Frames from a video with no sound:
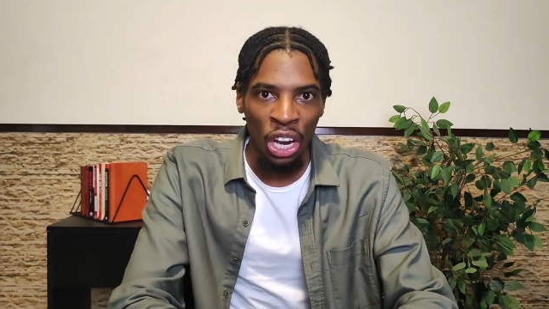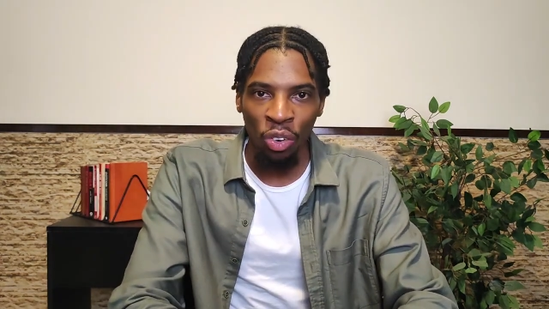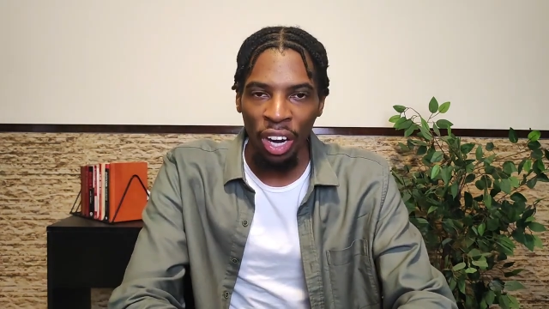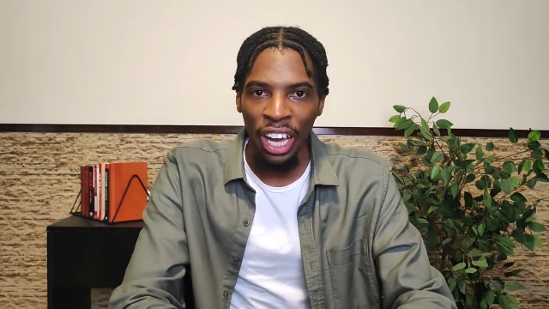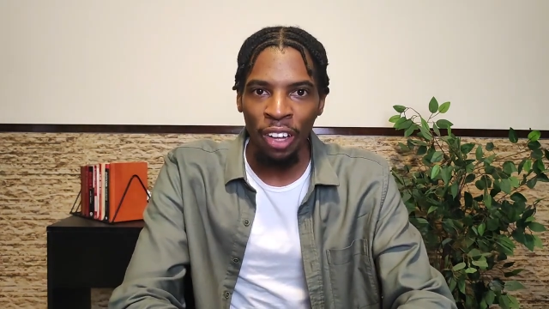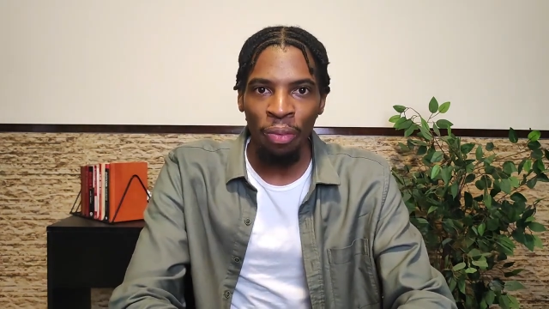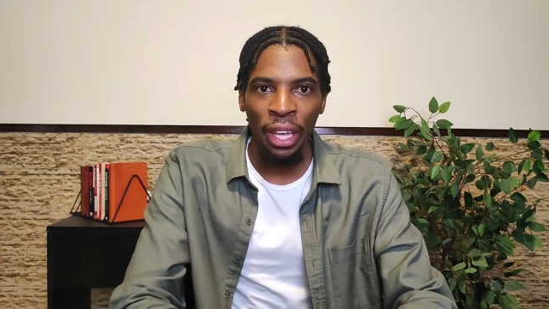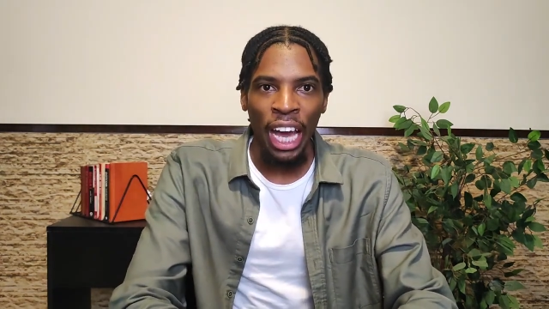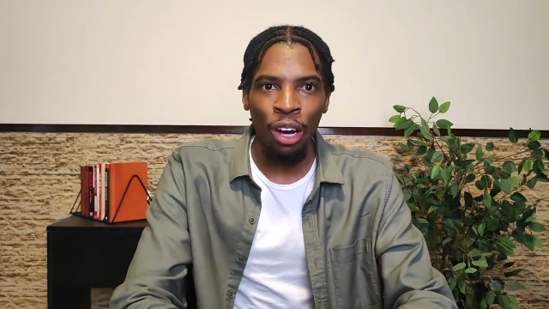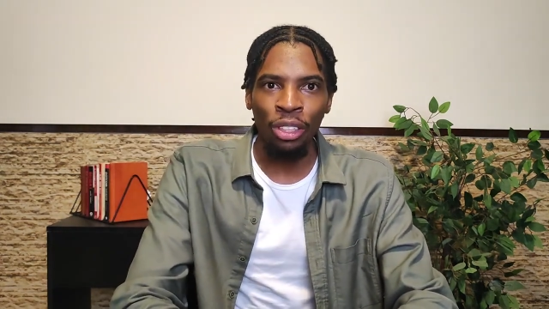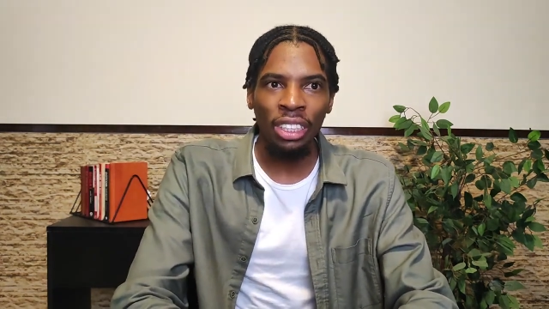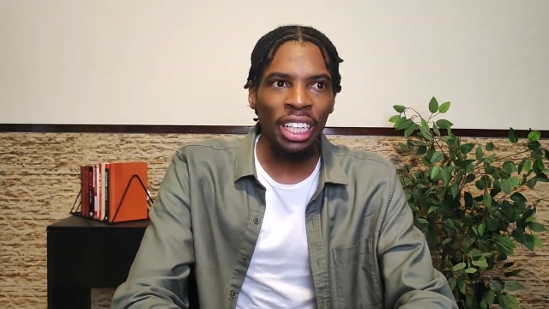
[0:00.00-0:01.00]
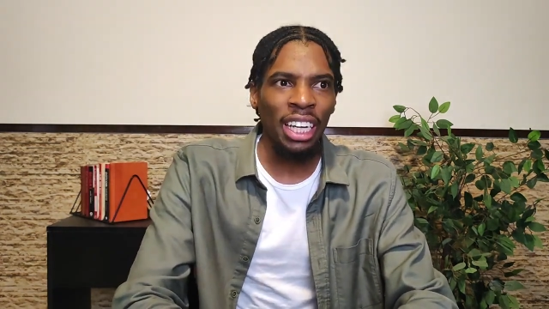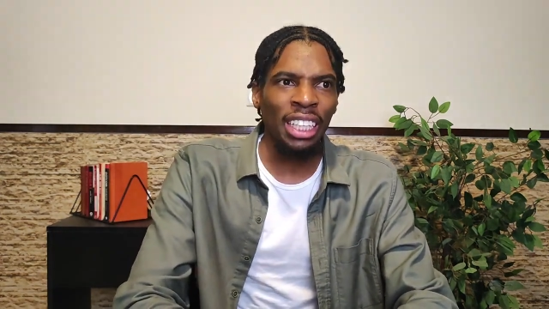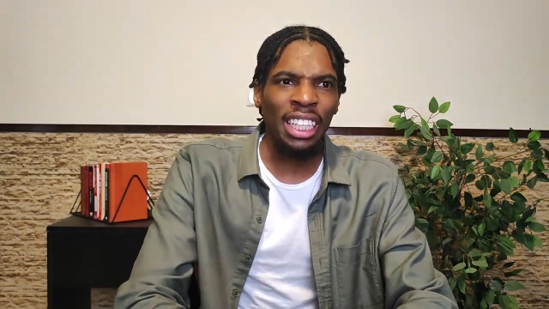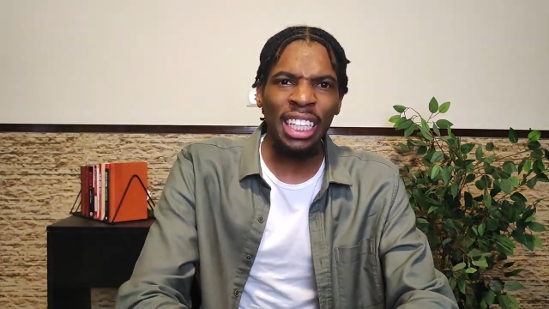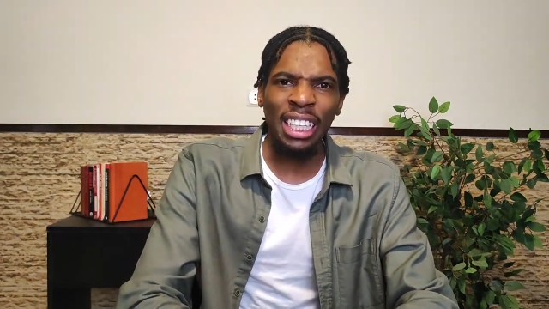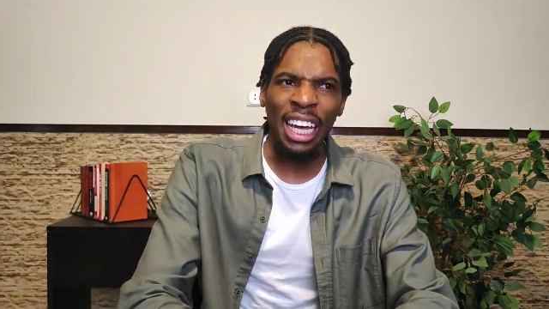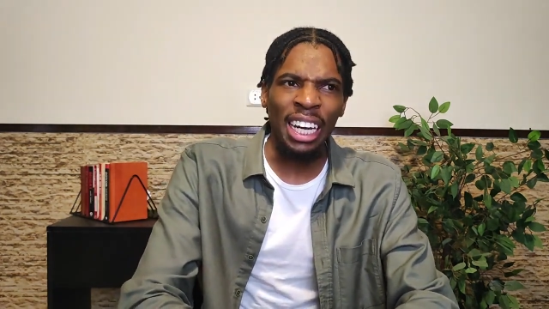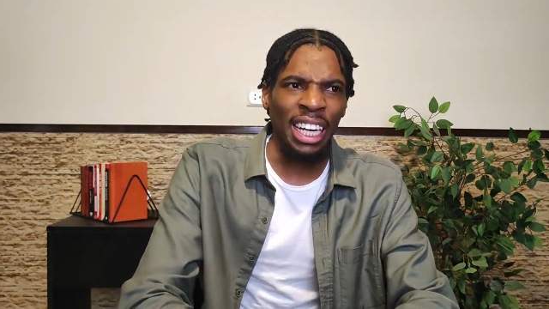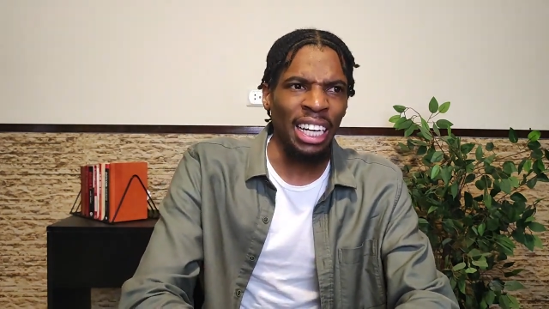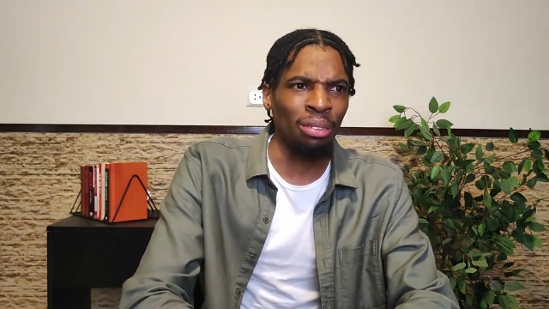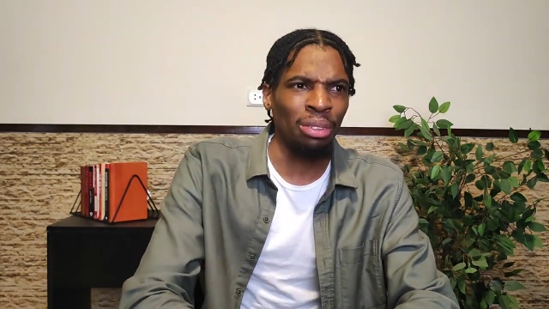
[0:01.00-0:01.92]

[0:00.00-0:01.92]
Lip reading: Right? I was seeing things like that again.